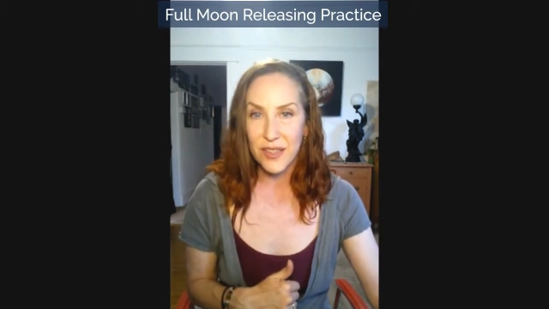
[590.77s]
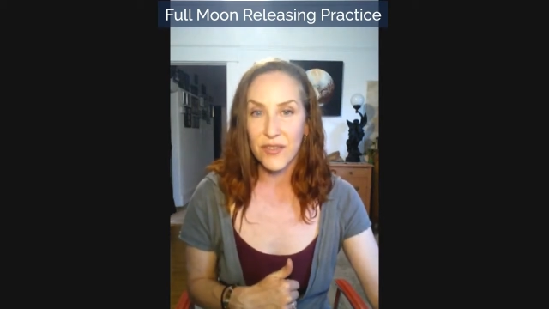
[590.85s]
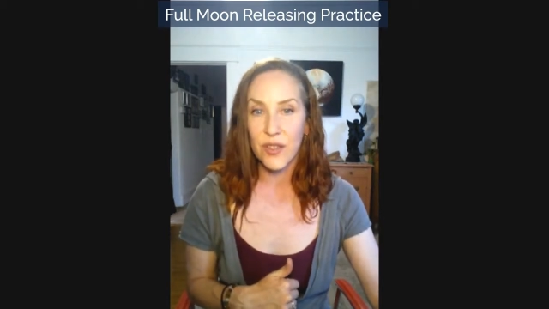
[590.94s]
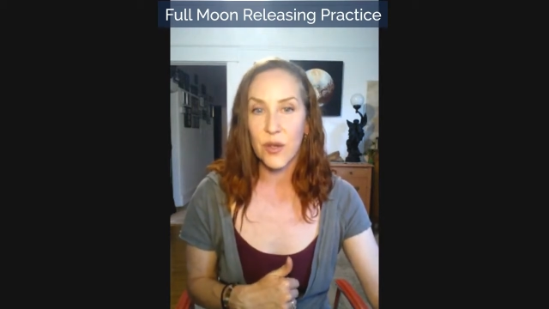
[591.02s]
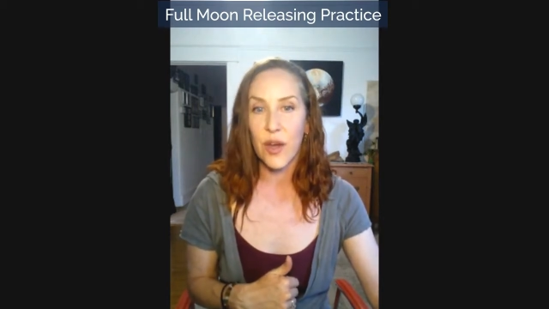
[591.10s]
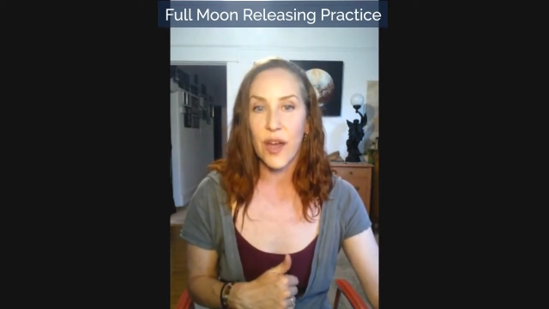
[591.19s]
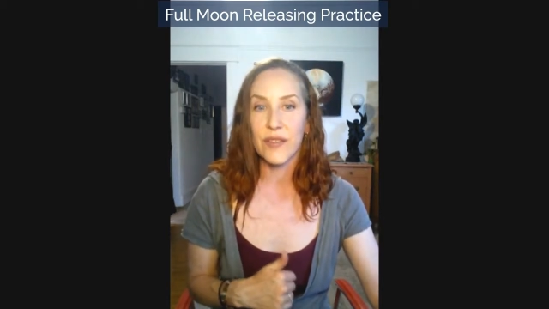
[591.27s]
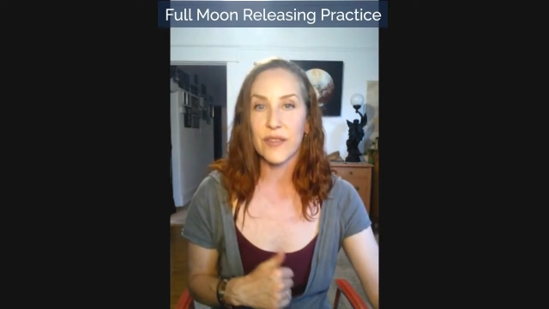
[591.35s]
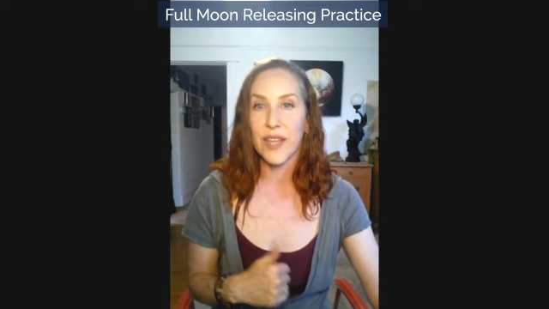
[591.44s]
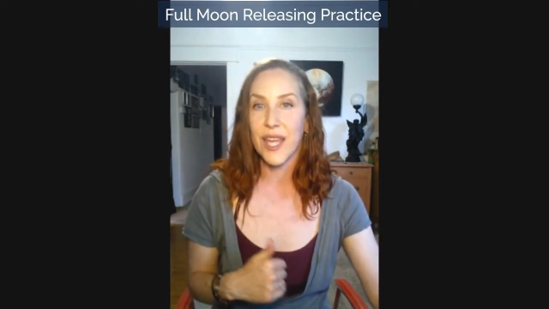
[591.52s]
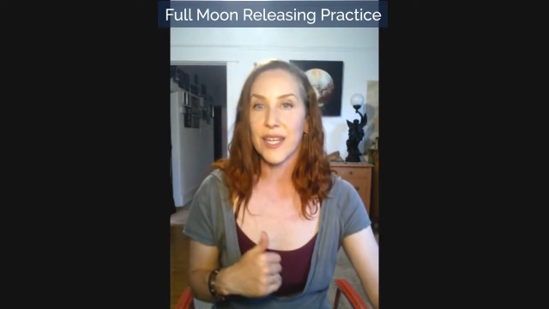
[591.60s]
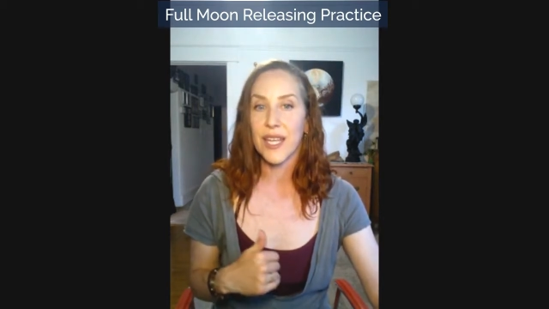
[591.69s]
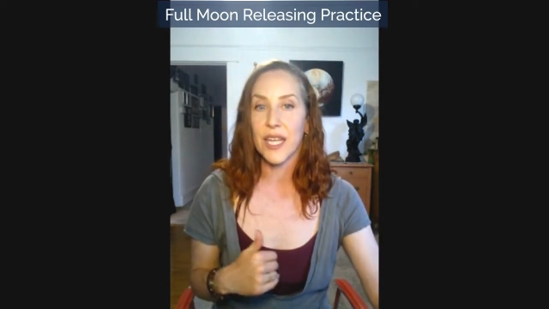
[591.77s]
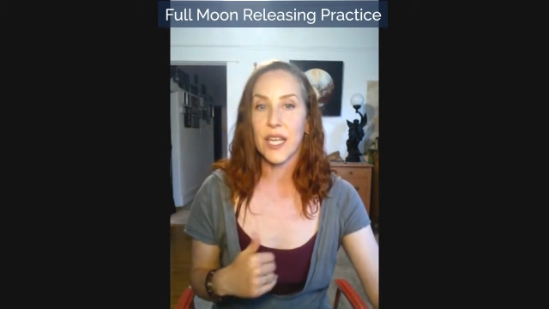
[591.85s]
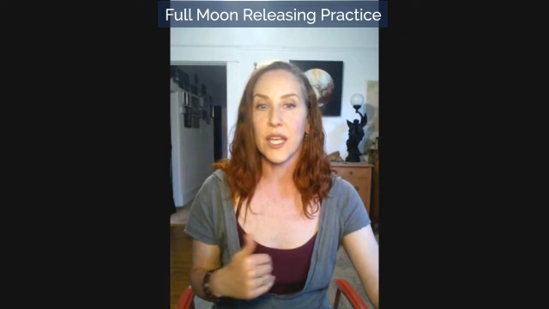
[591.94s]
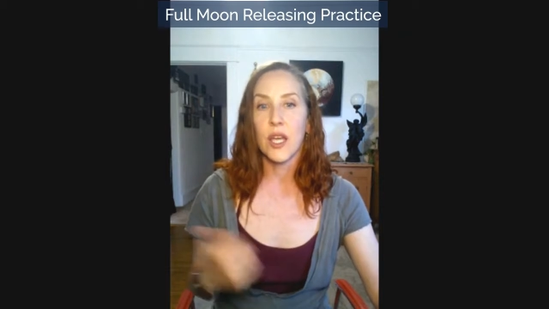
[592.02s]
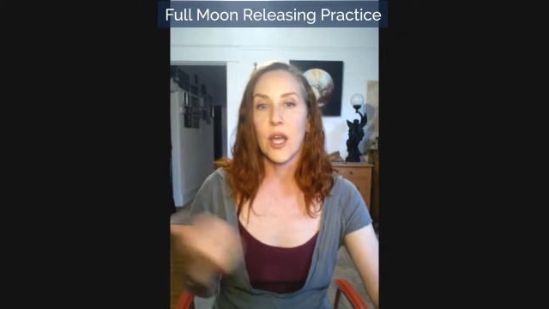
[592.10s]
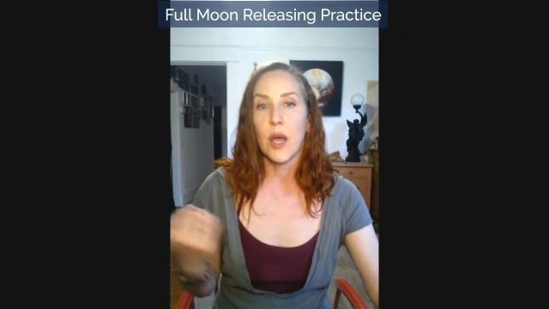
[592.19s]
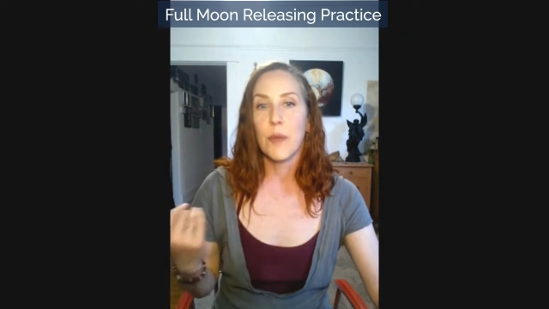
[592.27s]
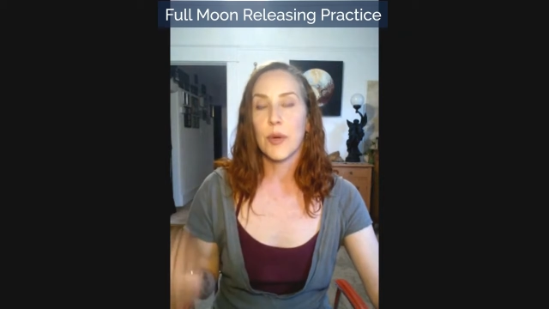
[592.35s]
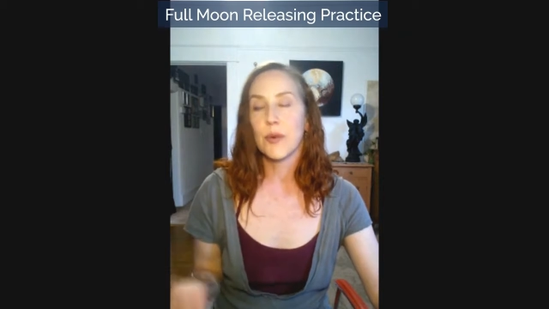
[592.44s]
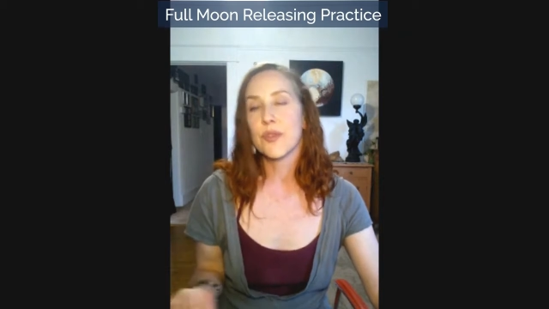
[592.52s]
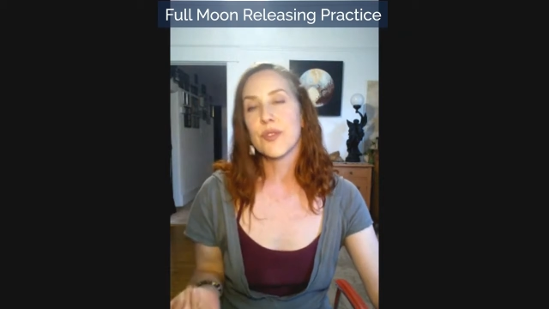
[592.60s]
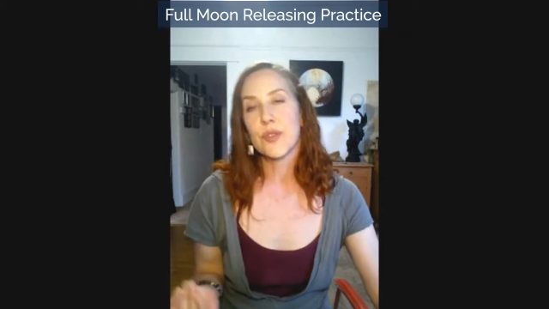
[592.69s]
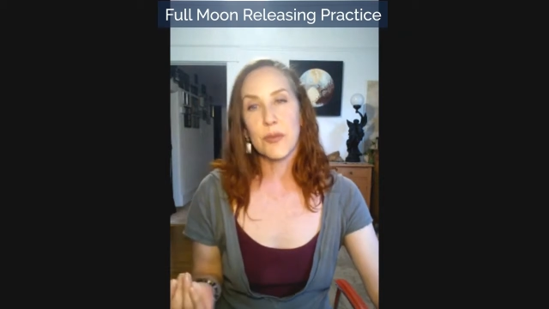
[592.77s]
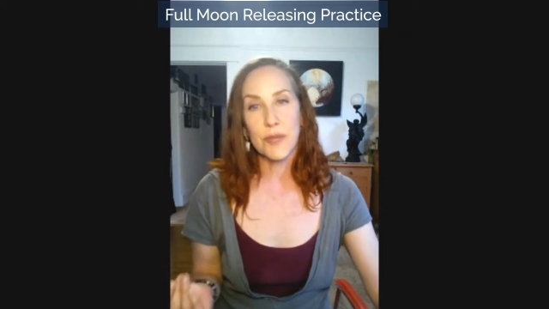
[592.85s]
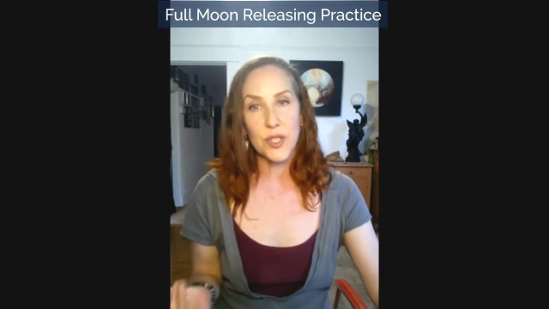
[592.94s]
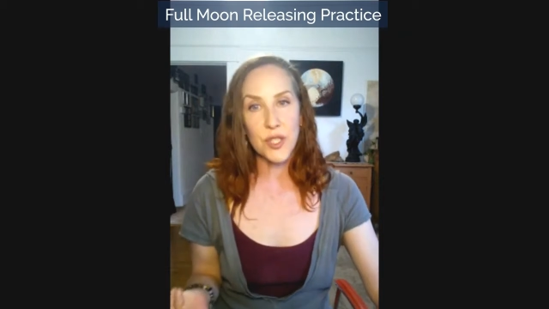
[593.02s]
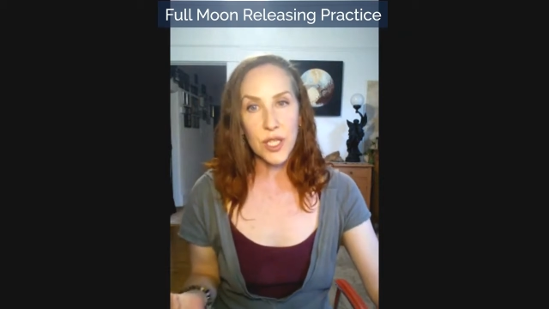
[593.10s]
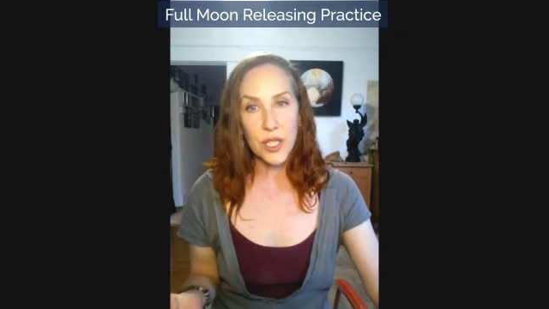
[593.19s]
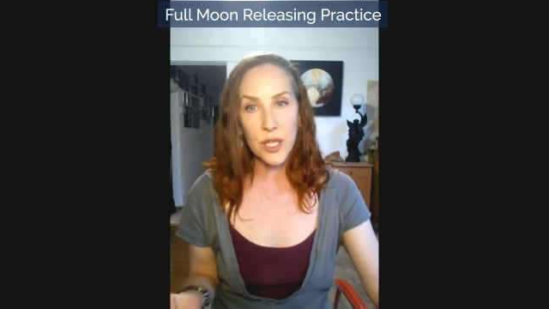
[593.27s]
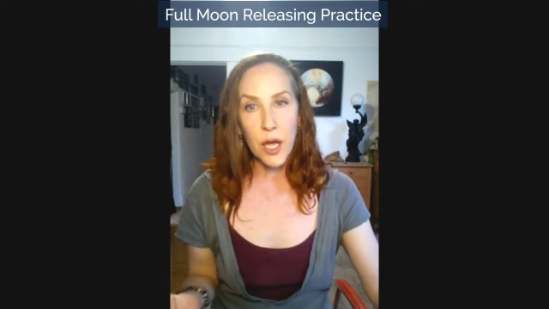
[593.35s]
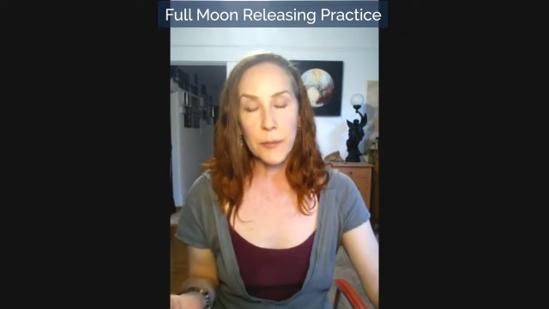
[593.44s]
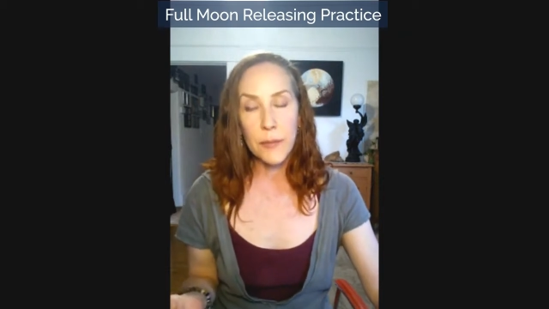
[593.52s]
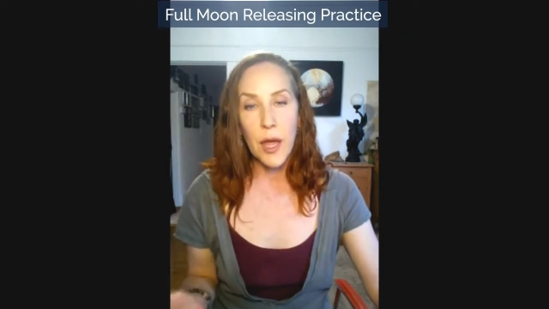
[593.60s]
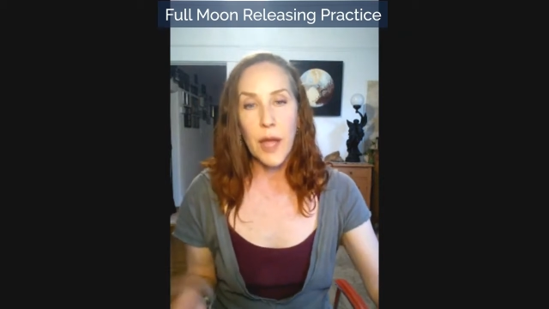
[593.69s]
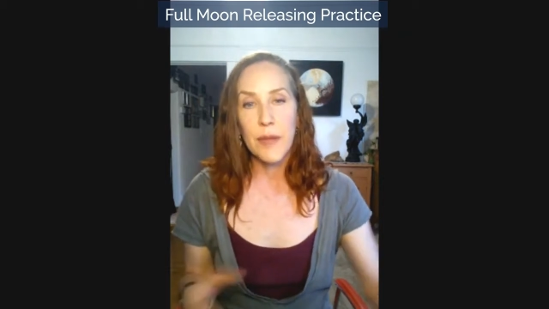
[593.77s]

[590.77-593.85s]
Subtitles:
if you have any bonus or commission income.